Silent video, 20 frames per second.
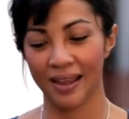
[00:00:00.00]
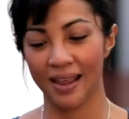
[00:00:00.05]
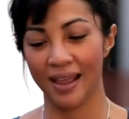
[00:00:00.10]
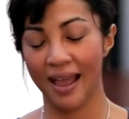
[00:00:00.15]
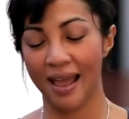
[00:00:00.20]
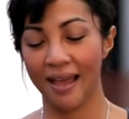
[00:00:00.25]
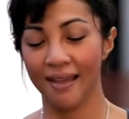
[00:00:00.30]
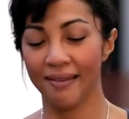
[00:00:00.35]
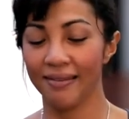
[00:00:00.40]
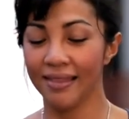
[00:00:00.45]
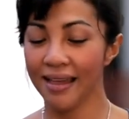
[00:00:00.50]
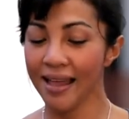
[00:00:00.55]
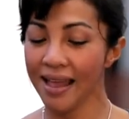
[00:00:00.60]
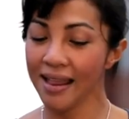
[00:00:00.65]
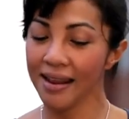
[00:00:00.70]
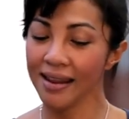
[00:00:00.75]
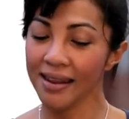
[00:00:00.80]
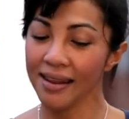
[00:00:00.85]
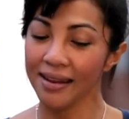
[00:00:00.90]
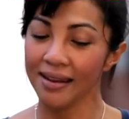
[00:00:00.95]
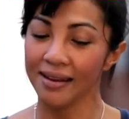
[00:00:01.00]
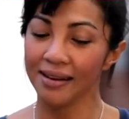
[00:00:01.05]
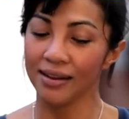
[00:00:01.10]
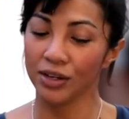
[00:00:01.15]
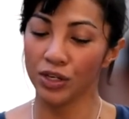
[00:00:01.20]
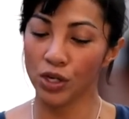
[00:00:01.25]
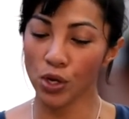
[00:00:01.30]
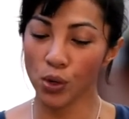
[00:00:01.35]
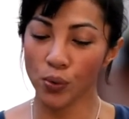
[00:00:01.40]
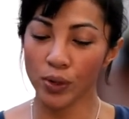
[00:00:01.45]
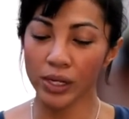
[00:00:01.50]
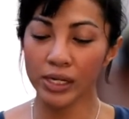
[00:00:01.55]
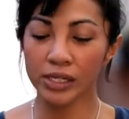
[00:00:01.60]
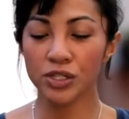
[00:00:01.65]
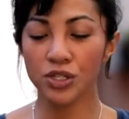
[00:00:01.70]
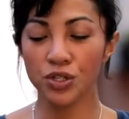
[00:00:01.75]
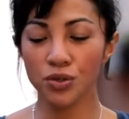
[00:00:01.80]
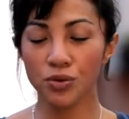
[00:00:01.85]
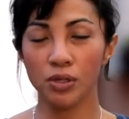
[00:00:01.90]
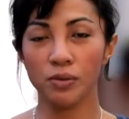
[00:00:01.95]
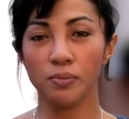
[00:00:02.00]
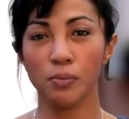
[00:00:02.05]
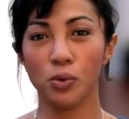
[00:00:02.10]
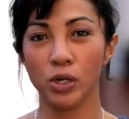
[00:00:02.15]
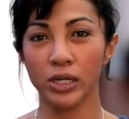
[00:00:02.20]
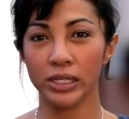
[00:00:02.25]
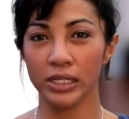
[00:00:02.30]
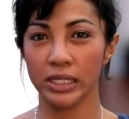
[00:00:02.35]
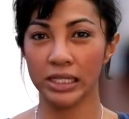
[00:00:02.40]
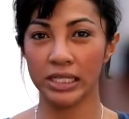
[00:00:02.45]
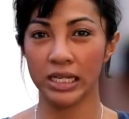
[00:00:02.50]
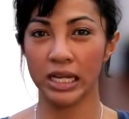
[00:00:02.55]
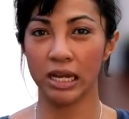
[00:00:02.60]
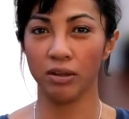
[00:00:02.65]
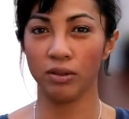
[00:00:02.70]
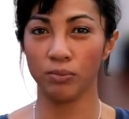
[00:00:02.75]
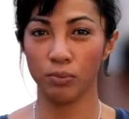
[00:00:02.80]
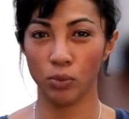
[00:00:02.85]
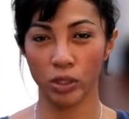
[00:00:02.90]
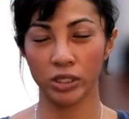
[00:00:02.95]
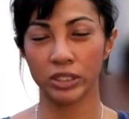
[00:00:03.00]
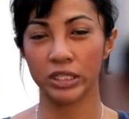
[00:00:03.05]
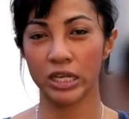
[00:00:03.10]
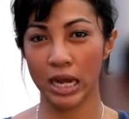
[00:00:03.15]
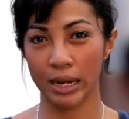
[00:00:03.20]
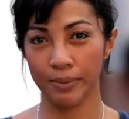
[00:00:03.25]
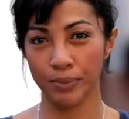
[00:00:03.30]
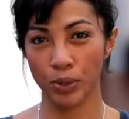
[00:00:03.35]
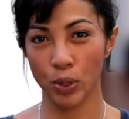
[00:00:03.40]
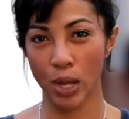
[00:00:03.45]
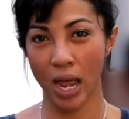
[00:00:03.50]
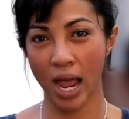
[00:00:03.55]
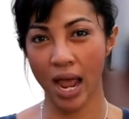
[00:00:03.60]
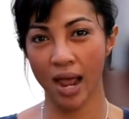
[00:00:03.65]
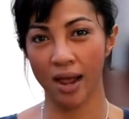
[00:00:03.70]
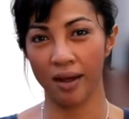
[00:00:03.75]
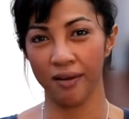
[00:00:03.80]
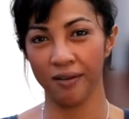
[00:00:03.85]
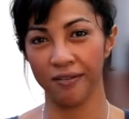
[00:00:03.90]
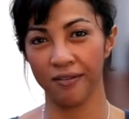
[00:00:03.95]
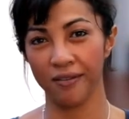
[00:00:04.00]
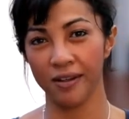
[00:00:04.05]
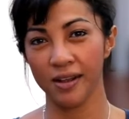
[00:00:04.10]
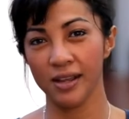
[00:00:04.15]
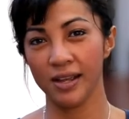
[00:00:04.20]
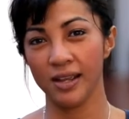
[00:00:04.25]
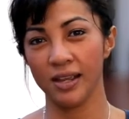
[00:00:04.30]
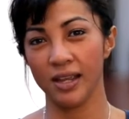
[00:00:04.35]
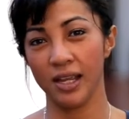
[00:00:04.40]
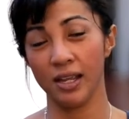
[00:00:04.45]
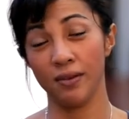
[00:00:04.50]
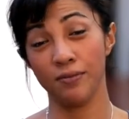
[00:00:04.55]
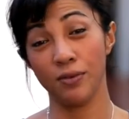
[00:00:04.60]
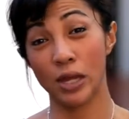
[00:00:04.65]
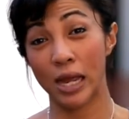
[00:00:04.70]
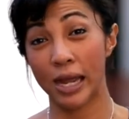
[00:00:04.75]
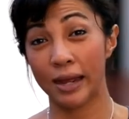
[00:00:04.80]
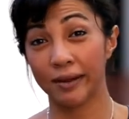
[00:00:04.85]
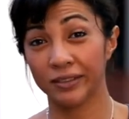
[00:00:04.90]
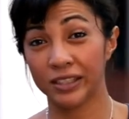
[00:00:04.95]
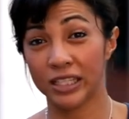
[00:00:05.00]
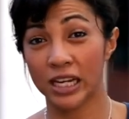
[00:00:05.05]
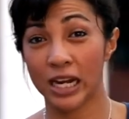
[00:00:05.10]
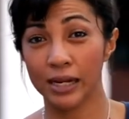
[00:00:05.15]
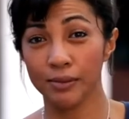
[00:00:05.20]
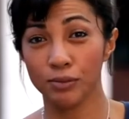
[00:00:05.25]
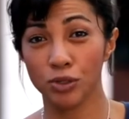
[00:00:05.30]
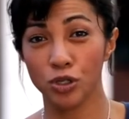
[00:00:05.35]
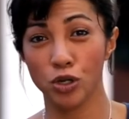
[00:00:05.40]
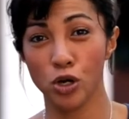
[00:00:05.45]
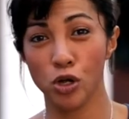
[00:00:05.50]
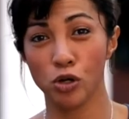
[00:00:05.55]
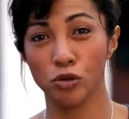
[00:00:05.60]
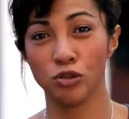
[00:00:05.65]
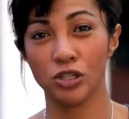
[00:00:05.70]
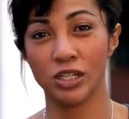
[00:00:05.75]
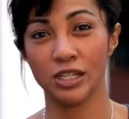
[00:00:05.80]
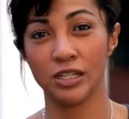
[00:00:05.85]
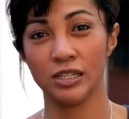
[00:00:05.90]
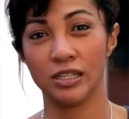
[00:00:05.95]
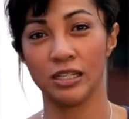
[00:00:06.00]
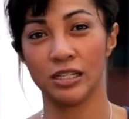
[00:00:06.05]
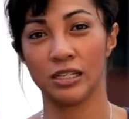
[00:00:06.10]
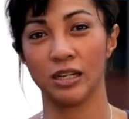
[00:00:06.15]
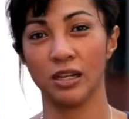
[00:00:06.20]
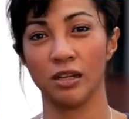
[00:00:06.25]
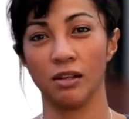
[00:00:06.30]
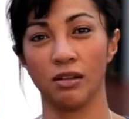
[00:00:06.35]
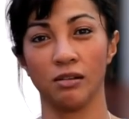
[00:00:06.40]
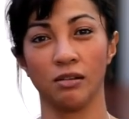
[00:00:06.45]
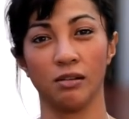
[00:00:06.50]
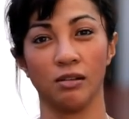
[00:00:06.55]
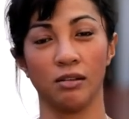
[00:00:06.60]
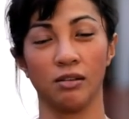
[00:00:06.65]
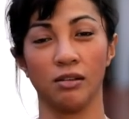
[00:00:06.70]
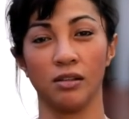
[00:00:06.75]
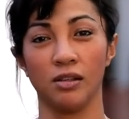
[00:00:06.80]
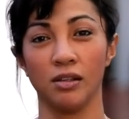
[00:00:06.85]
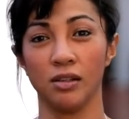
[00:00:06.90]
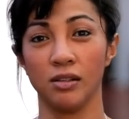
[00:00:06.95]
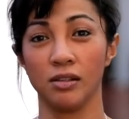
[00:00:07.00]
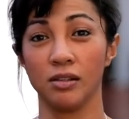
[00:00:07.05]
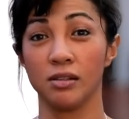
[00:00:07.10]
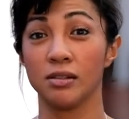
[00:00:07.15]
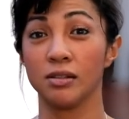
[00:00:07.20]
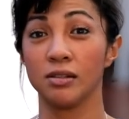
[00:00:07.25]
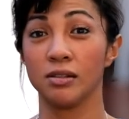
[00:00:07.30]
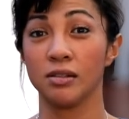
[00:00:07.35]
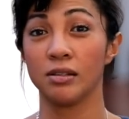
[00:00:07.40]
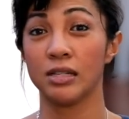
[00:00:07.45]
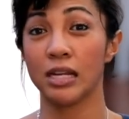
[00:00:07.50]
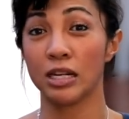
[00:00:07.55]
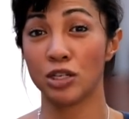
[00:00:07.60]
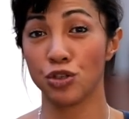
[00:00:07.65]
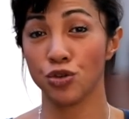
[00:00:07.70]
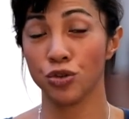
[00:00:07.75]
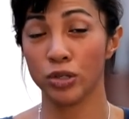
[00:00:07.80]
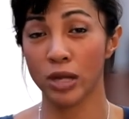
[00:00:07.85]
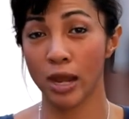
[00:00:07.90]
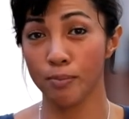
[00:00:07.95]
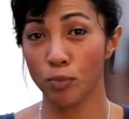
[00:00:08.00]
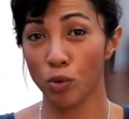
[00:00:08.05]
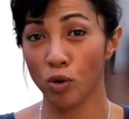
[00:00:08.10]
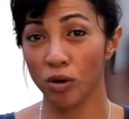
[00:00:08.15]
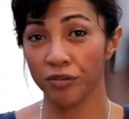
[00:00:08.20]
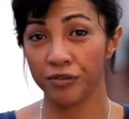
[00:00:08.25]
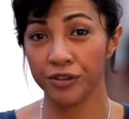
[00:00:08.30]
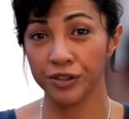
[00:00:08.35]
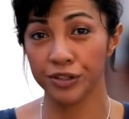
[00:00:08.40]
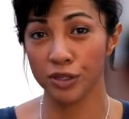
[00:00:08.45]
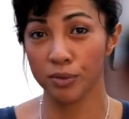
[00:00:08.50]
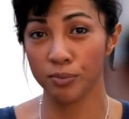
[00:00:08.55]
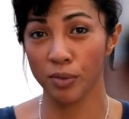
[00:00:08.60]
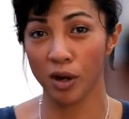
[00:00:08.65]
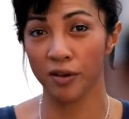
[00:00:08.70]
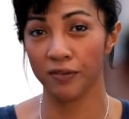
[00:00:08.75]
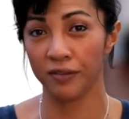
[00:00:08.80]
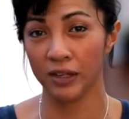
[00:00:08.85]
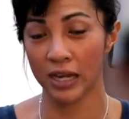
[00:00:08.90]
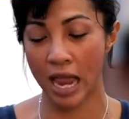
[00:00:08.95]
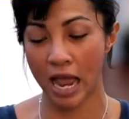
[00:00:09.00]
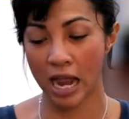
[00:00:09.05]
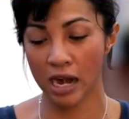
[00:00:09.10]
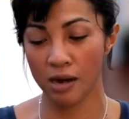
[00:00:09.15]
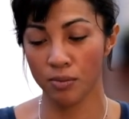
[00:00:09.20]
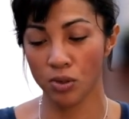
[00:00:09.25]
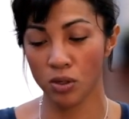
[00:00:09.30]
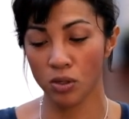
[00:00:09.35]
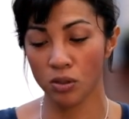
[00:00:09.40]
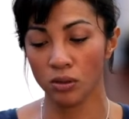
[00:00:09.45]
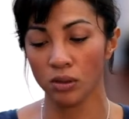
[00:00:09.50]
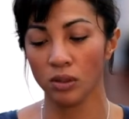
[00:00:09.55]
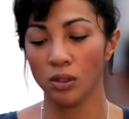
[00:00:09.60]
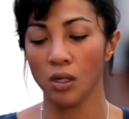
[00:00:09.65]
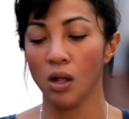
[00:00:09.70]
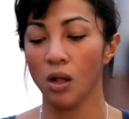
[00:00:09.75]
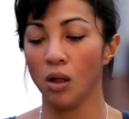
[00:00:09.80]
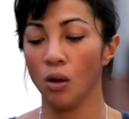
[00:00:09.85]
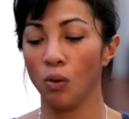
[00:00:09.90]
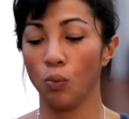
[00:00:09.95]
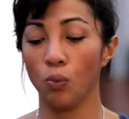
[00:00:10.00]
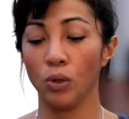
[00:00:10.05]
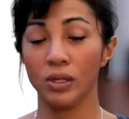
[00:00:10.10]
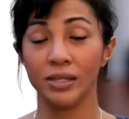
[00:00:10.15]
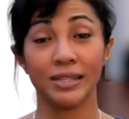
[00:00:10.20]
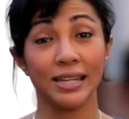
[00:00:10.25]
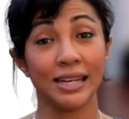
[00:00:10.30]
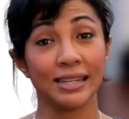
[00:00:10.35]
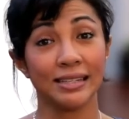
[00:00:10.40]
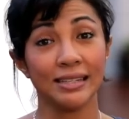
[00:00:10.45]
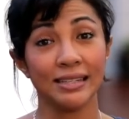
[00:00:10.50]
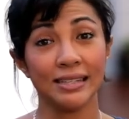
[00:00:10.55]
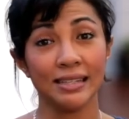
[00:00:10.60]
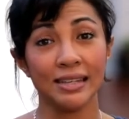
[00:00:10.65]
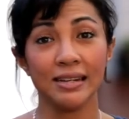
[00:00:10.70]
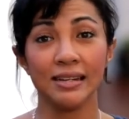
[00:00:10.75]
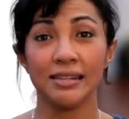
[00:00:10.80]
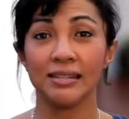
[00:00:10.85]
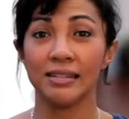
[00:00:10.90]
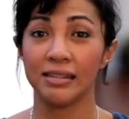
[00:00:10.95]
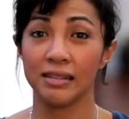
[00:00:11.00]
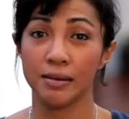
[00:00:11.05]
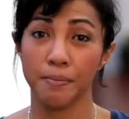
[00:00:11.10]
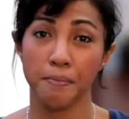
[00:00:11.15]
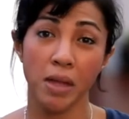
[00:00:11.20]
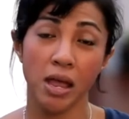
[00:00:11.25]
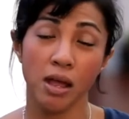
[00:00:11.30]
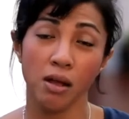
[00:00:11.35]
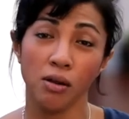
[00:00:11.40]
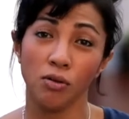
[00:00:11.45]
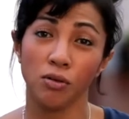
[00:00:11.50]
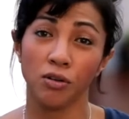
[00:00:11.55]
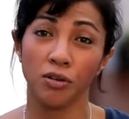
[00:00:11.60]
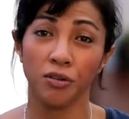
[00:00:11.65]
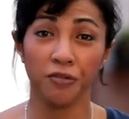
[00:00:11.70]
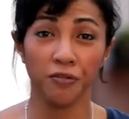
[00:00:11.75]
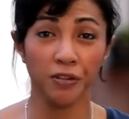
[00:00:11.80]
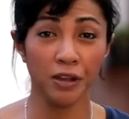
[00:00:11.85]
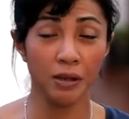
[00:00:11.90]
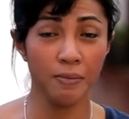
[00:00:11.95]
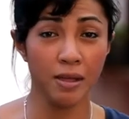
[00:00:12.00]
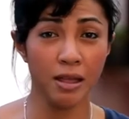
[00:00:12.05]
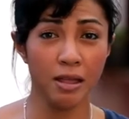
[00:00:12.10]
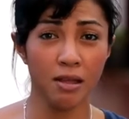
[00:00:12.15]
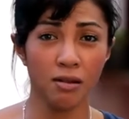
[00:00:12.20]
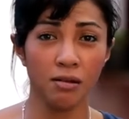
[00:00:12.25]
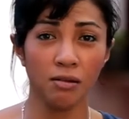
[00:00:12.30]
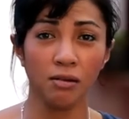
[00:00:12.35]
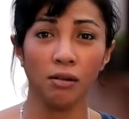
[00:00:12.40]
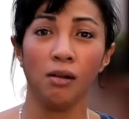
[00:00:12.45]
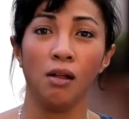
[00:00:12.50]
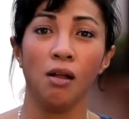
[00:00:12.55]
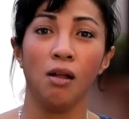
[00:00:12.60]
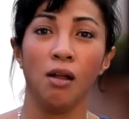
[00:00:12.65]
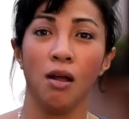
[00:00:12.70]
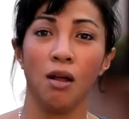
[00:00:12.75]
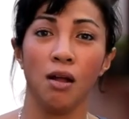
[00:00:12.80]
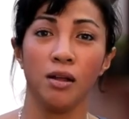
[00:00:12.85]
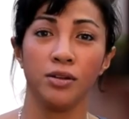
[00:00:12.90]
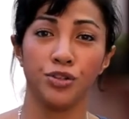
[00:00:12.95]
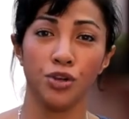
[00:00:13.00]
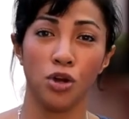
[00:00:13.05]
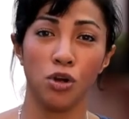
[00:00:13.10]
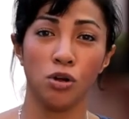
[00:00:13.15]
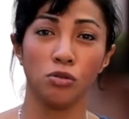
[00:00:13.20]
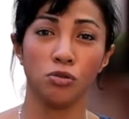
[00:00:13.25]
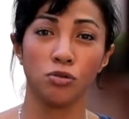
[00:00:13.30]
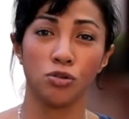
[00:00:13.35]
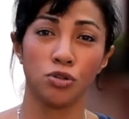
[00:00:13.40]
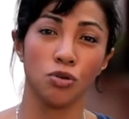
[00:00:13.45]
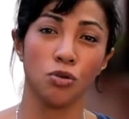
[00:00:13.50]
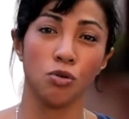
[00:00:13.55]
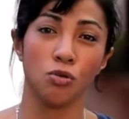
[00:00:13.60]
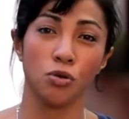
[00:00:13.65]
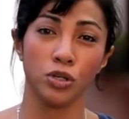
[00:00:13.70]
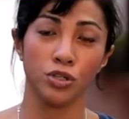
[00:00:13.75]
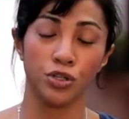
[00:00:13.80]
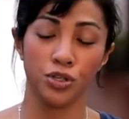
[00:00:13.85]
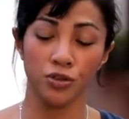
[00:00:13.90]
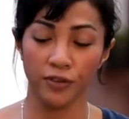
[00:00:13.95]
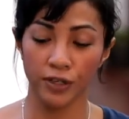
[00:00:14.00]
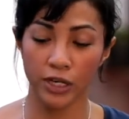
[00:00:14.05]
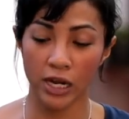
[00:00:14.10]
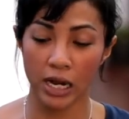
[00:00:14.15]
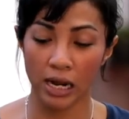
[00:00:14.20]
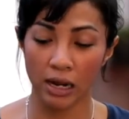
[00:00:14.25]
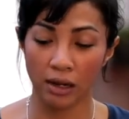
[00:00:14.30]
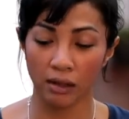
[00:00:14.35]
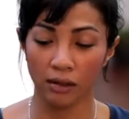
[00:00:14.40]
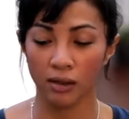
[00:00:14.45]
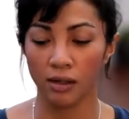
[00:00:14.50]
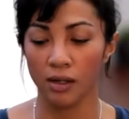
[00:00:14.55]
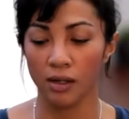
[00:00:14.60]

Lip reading: And then go into the more detail the more time you have. If you have time to notice the sexual dimorphism of the animal, what sex is it? Is this a male or female, adult or juvenile?